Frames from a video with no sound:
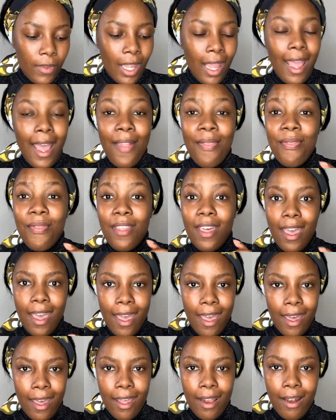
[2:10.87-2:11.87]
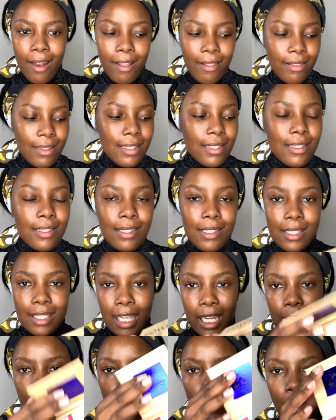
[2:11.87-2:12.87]
And then this is the
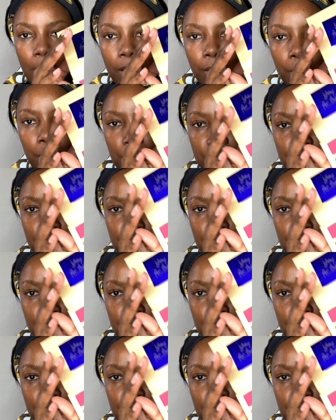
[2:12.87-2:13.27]
second one, which